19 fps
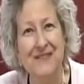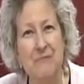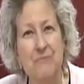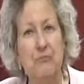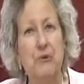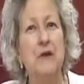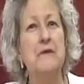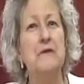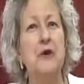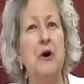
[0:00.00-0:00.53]

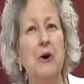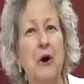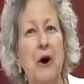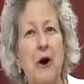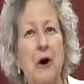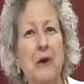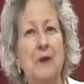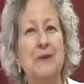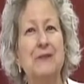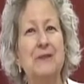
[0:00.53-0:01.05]
Breathes our
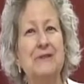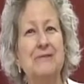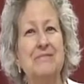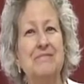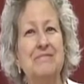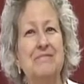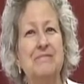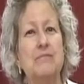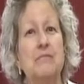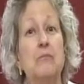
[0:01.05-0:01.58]
heart,
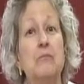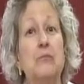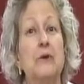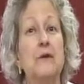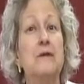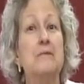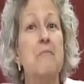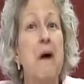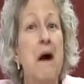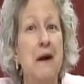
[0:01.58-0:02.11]

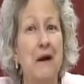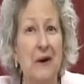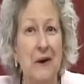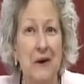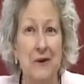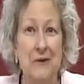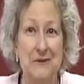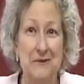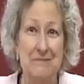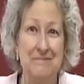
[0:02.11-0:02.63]
breathes my
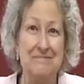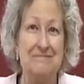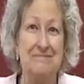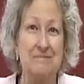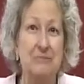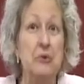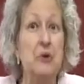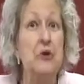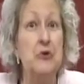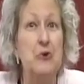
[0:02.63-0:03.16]
heart,
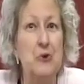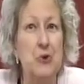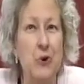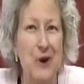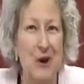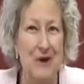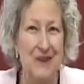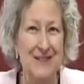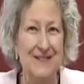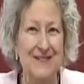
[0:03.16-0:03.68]
breathes your
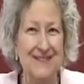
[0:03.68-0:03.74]
heart.